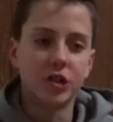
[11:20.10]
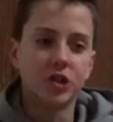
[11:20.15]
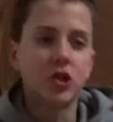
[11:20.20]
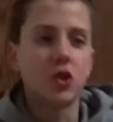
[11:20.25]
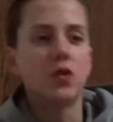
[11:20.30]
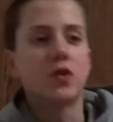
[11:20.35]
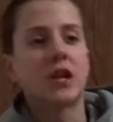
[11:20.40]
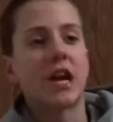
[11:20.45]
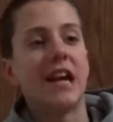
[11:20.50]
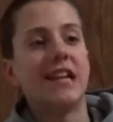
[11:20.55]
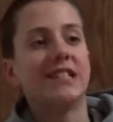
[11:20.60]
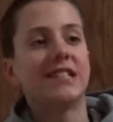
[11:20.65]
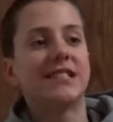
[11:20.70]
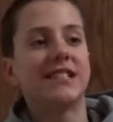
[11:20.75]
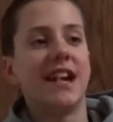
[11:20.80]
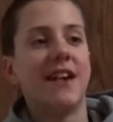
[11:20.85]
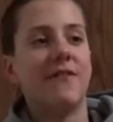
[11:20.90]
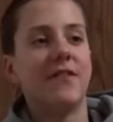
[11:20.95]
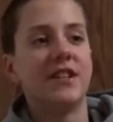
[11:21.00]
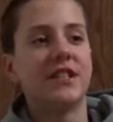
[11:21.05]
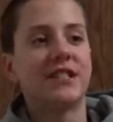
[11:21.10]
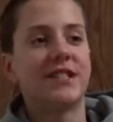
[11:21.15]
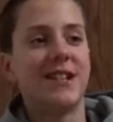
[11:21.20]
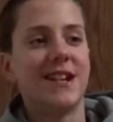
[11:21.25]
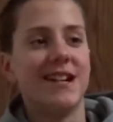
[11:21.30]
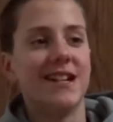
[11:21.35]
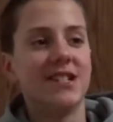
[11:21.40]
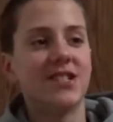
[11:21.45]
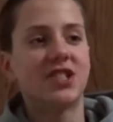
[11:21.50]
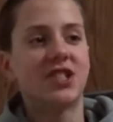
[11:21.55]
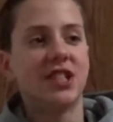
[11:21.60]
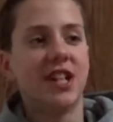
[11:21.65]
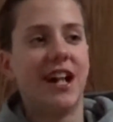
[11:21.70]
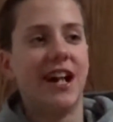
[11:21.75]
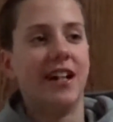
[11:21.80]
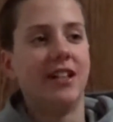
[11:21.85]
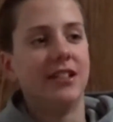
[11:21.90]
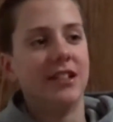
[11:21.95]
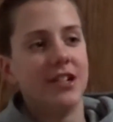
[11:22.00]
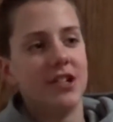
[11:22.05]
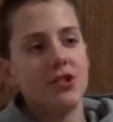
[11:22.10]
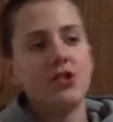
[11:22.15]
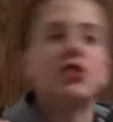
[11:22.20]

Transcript: took our 17 challenge.